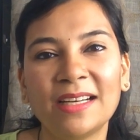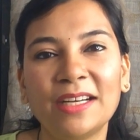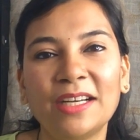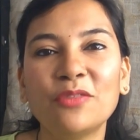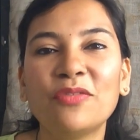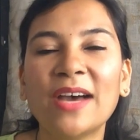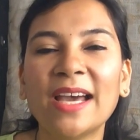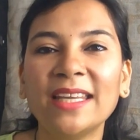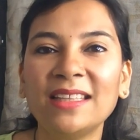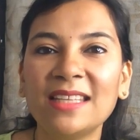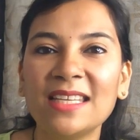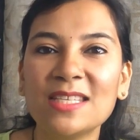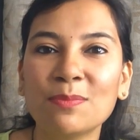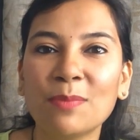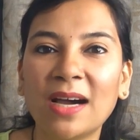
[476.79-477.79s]
define
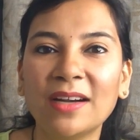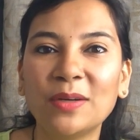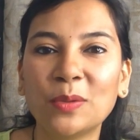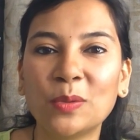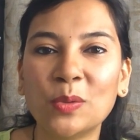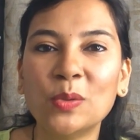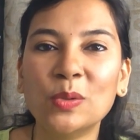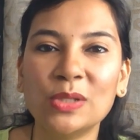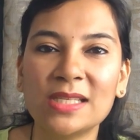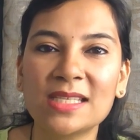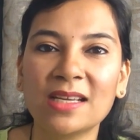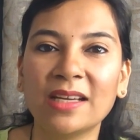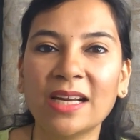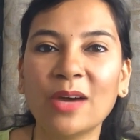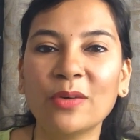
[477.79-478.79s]
the SMART goals
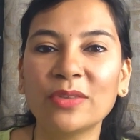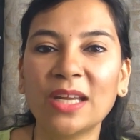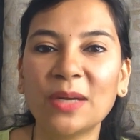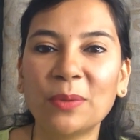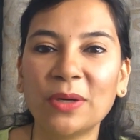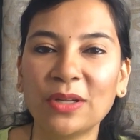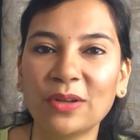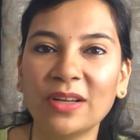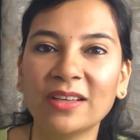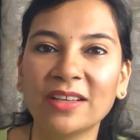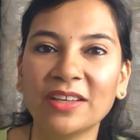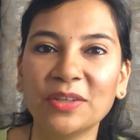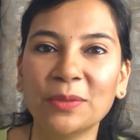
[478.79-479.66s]
around that particular career